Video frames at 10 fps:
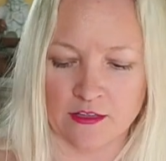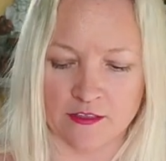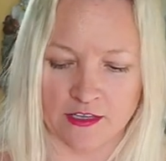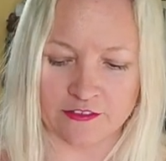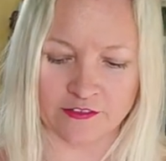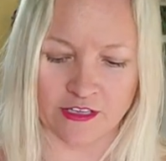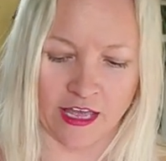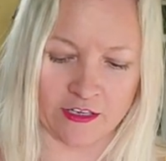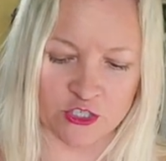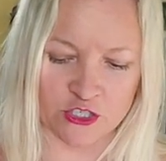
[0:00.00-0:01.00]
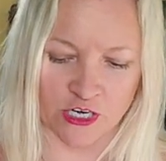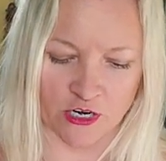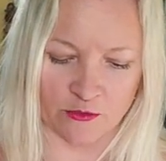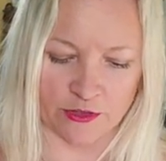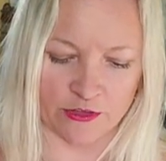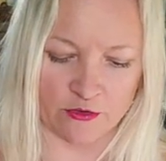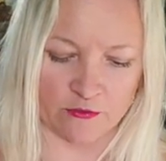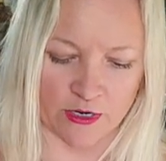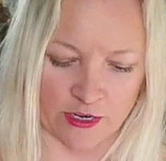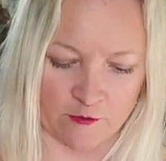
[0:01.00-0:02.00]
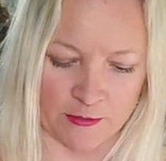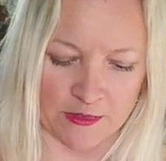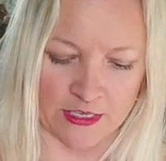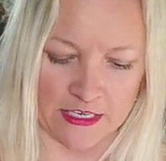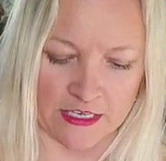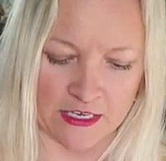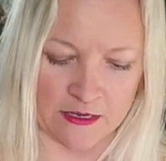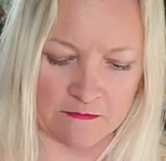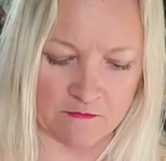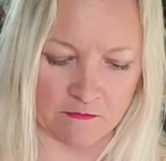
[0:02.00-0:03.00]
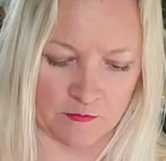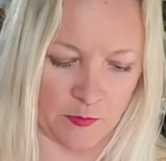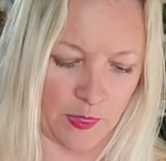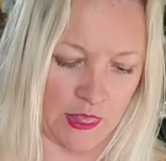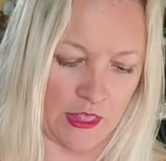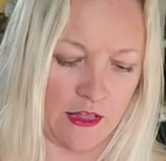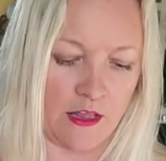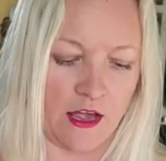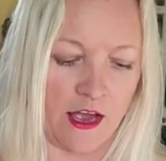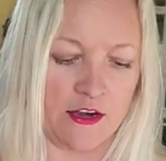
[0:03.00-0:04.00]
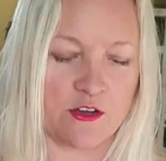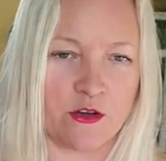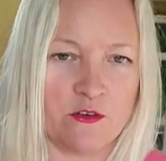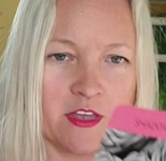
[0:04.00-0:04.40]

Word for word: this and share with you what I've been thinking. I know